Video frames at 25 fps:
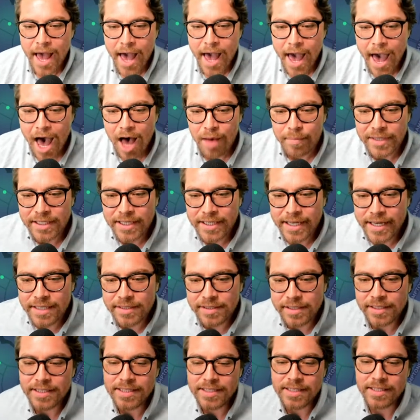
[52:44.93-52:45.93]
How many days
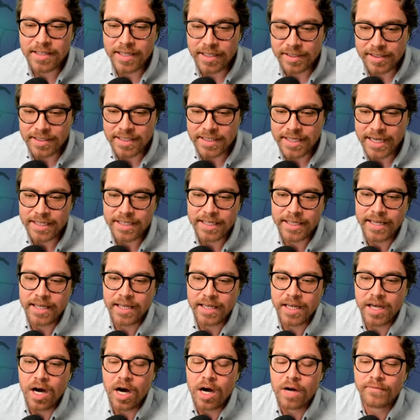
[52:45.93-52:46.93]
does it take to get
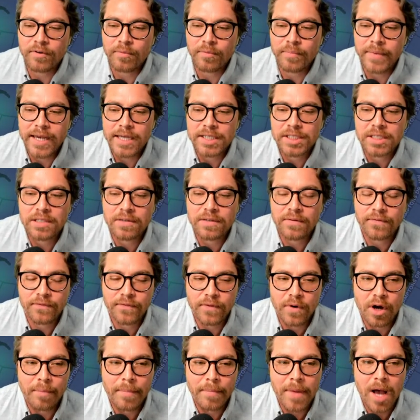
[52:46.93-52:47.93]
confirmation
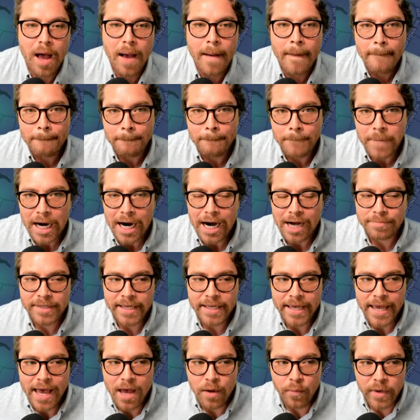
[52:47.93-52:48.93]
from
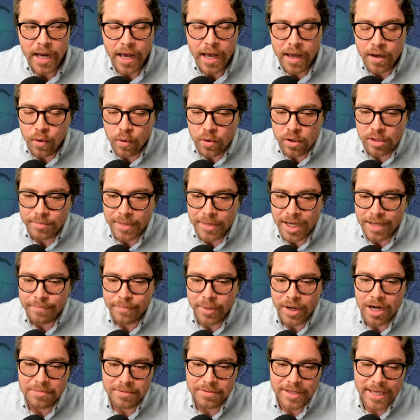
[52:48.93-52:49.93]
Bobcat? When I ordered my
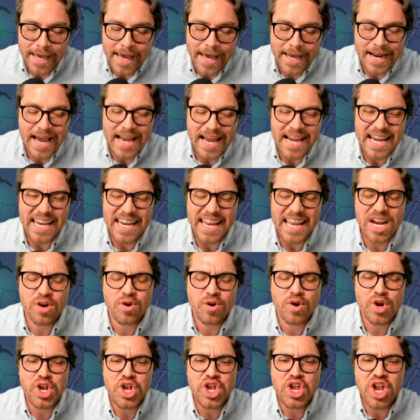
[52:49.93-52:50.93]
Bobcat, I didn't
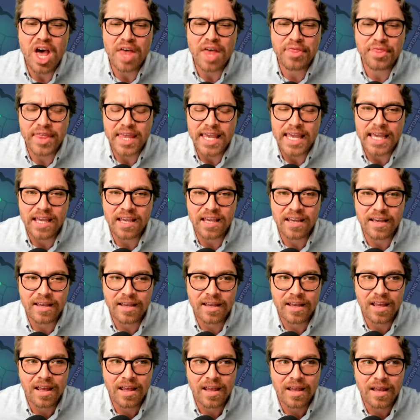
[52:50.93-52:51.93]
hear nothing
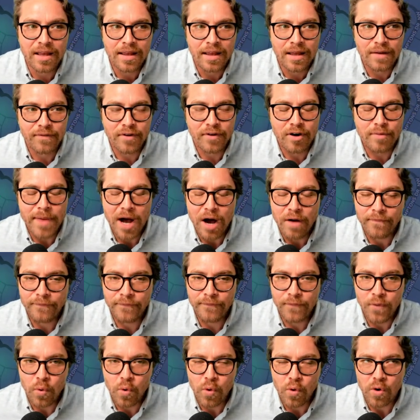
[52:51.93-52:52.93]
for about
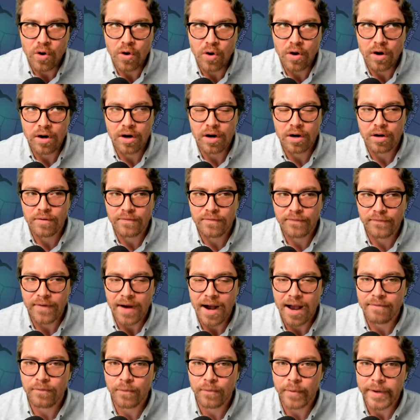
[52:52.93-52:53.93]
four or
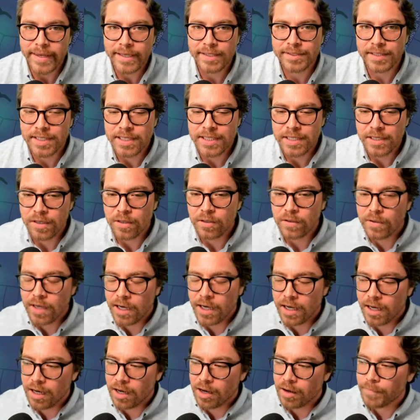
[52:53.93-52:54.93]
five weeks until
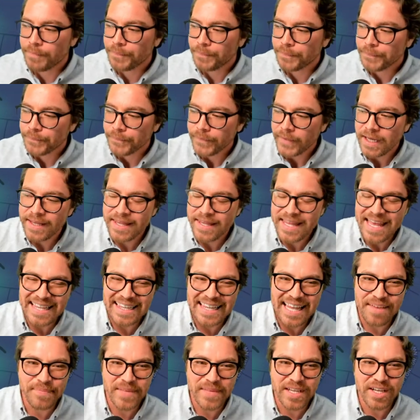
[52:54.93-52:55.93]
um, they
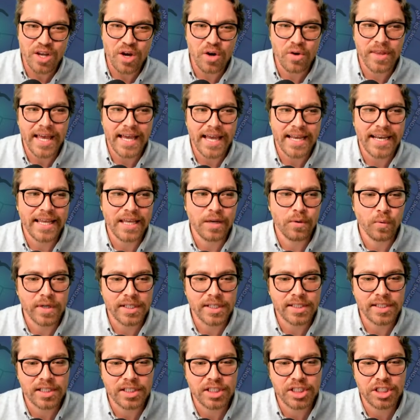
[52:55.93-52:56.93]
let me know that it
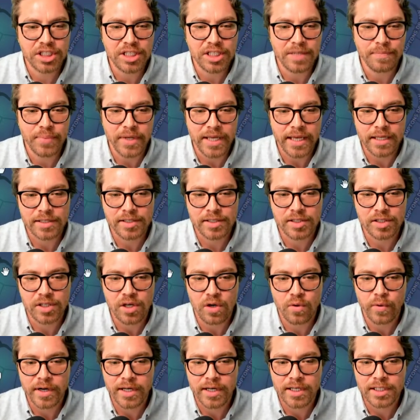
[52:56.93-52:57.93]
was shipping. So
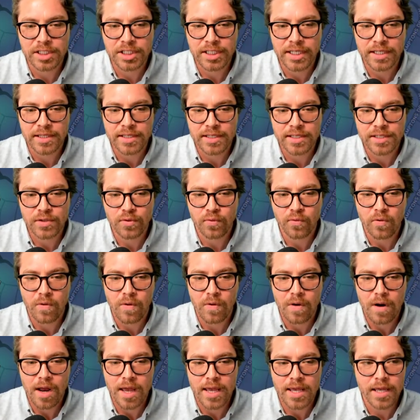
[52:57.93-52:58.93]
we're going to check this
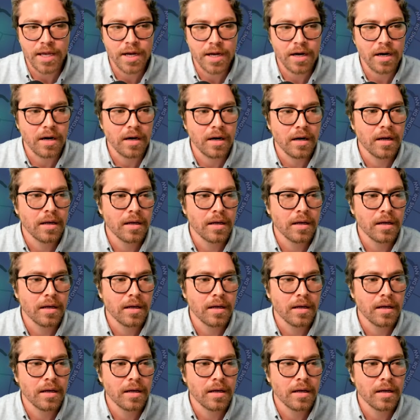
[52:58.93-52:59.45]
right here.